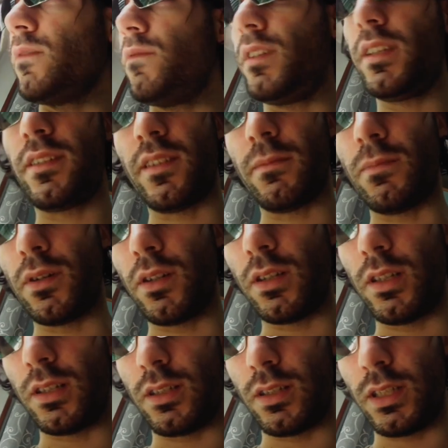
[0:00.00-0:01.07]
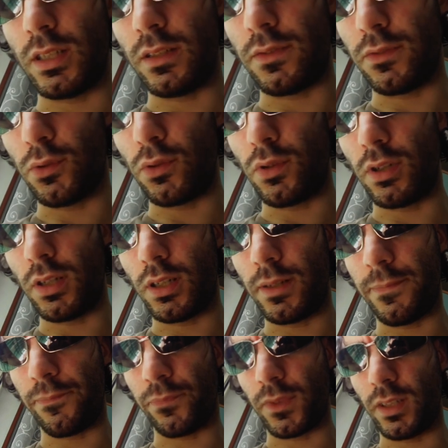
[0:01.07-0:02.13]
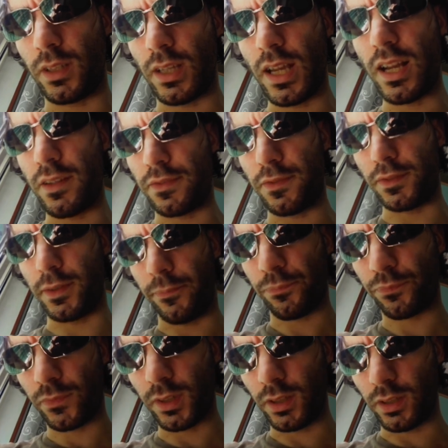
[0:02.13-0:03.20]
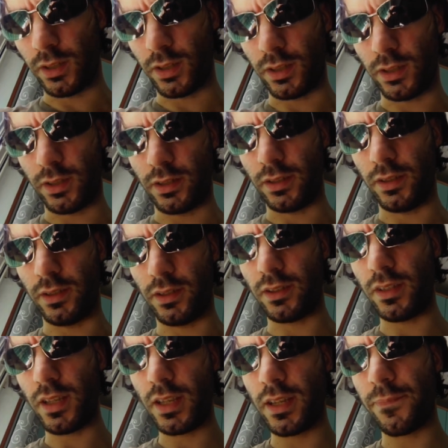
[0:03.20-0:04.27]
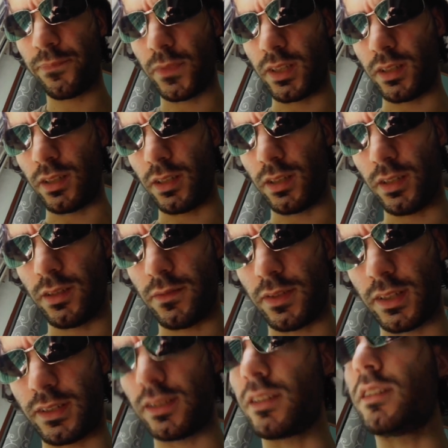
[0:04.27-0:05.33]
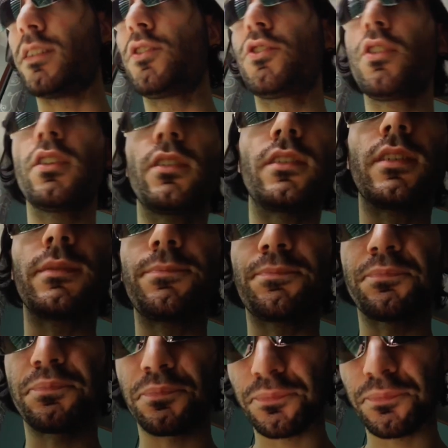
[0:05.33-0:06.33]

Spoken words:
visible for half this day, in fact, in the shot.